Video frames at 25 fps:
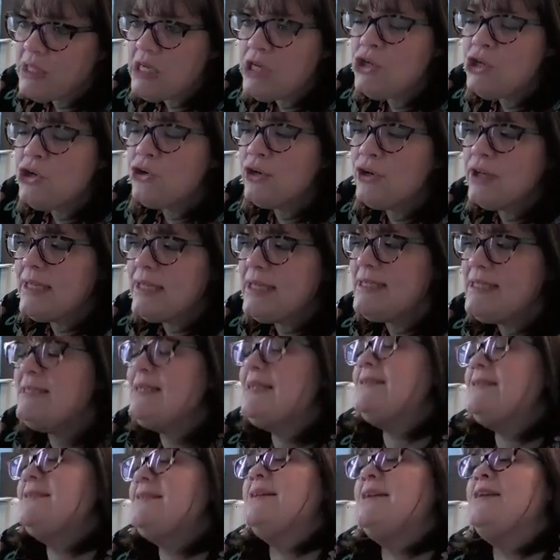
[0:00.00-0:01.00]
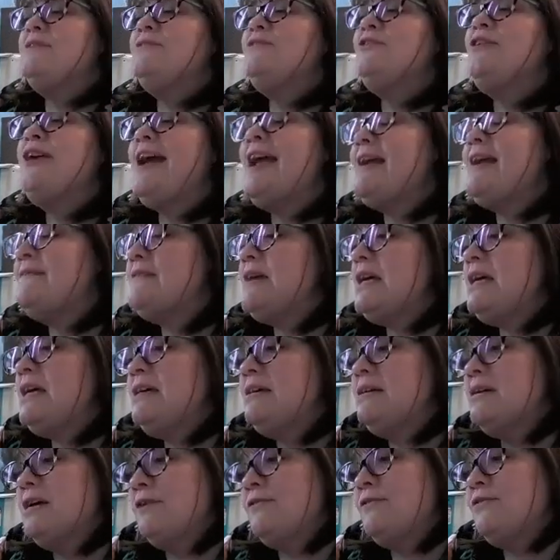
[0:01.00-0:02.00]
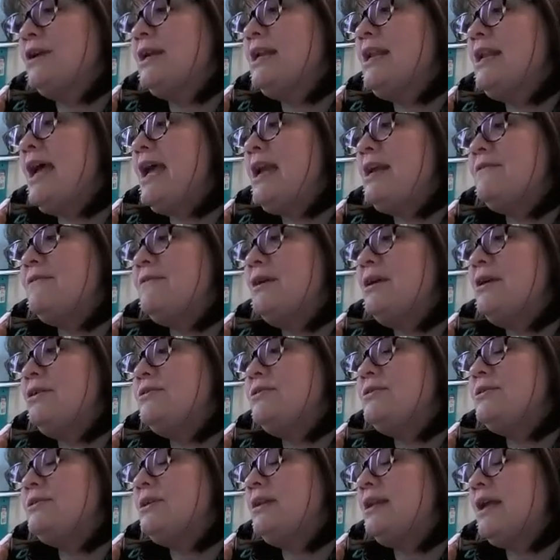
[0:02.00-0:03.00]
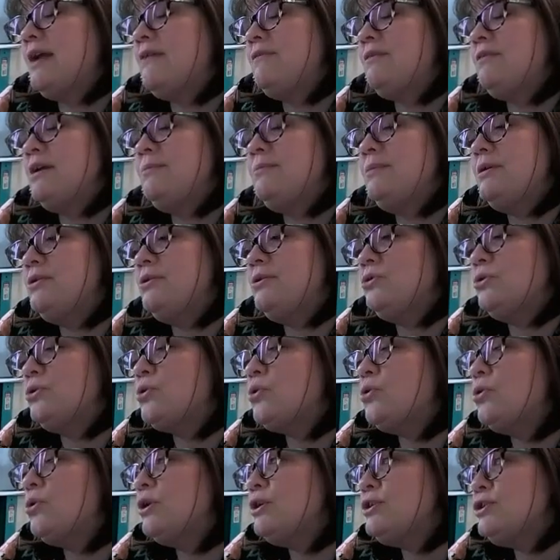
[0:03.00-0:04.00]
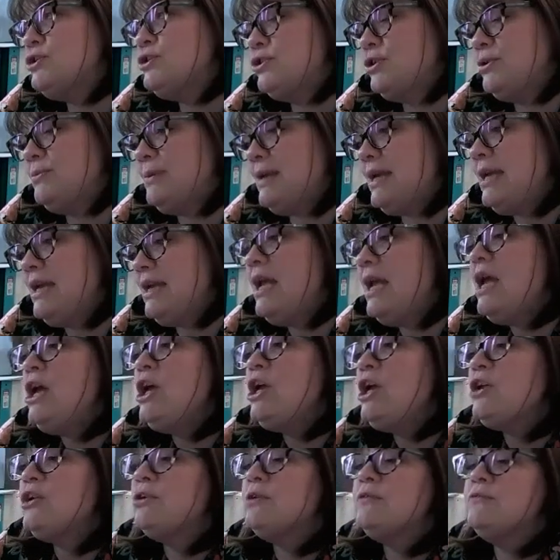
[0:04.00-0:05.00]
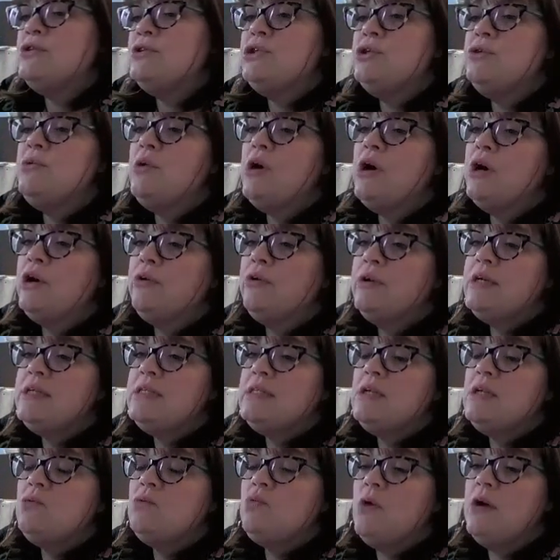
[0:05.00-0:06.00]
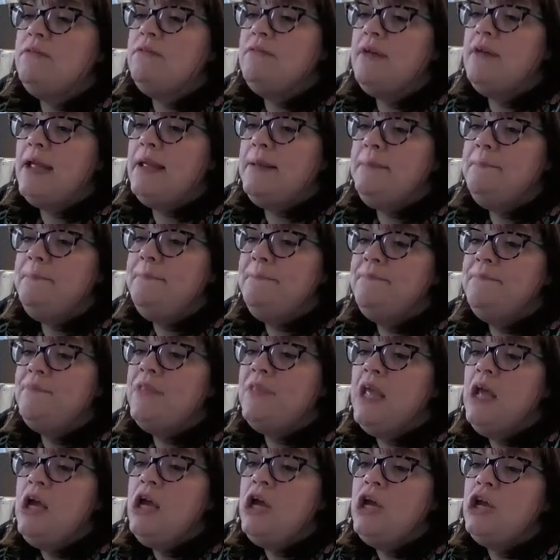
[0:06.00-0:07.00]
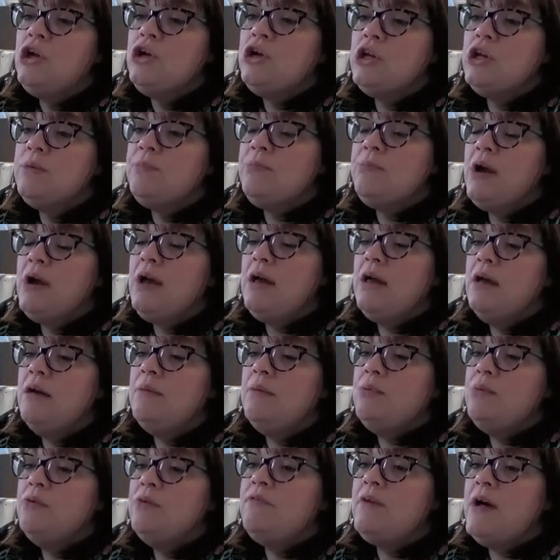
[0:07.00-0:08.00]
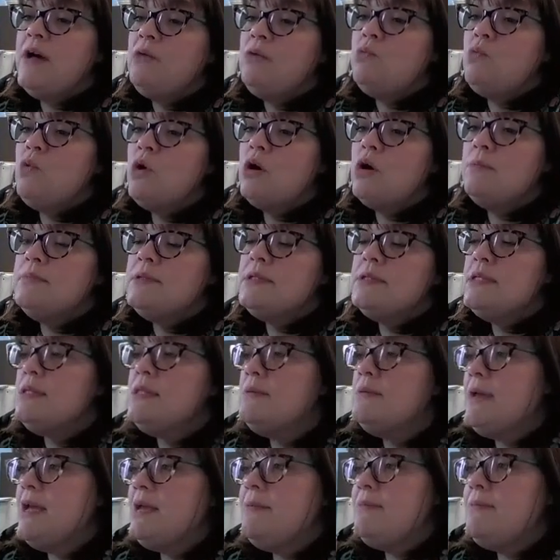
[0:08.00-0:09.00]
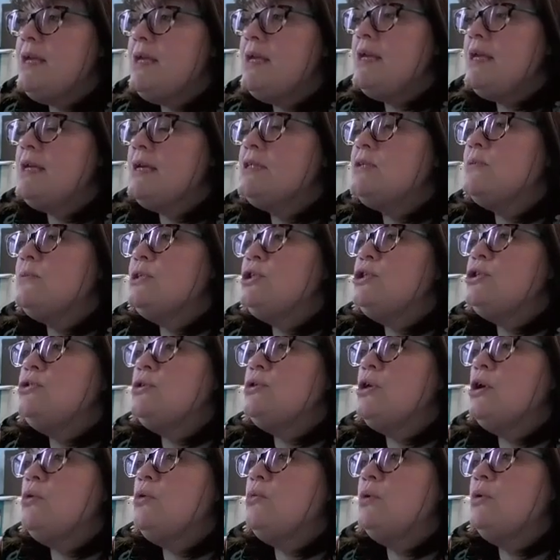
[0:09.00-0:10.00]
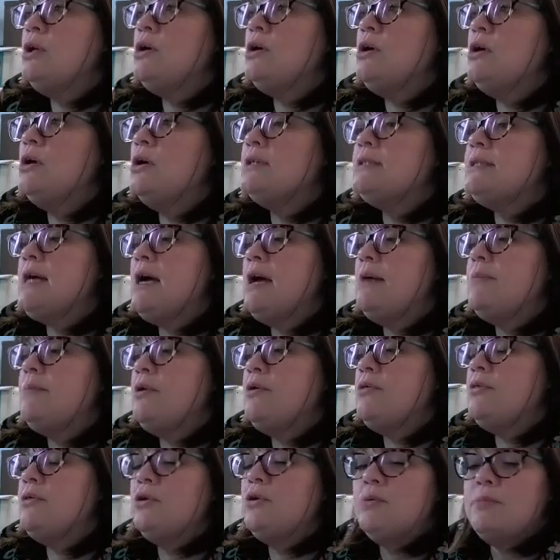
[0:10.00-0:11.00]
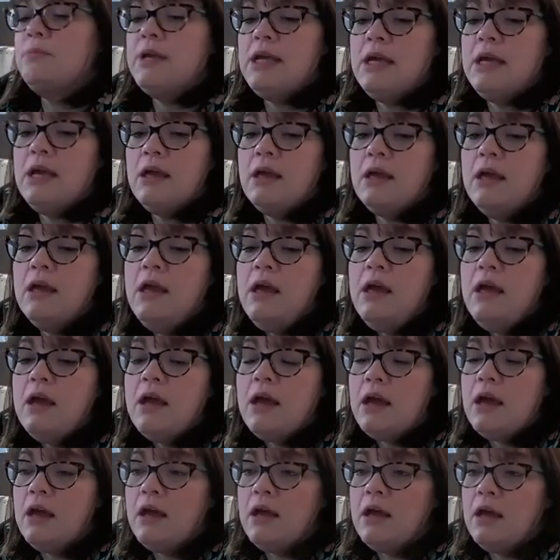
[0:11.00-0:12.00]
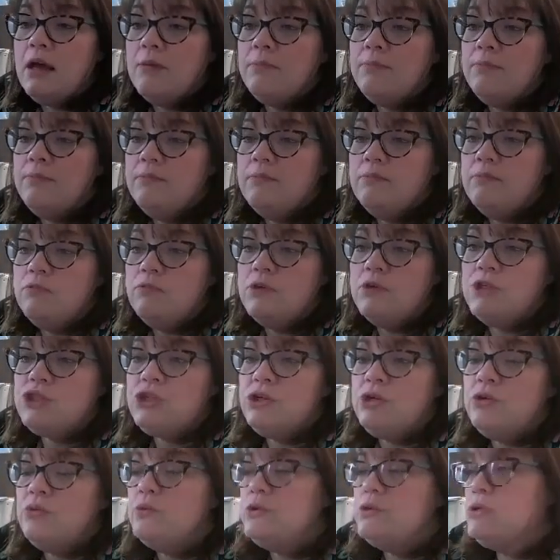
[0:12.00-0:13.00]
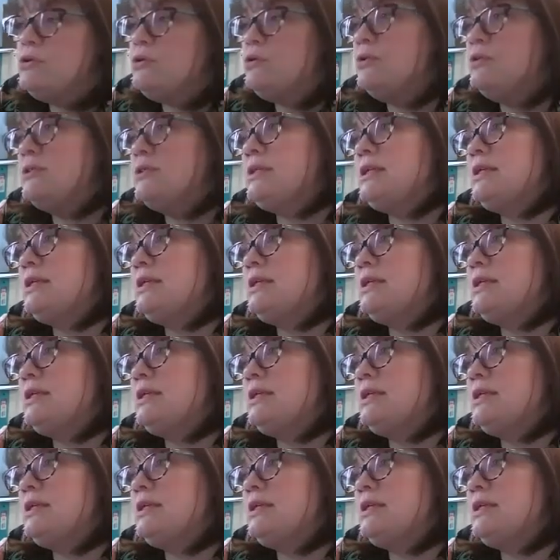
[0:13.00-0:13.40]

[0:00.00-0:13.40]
You're going to assess again for Ava, our friend Ava, who's on every umbilical cord, as should be, 2 arteries and 1 vein. You're going to provide warmth to the baby, because we do not want to cause hypothermia, which could result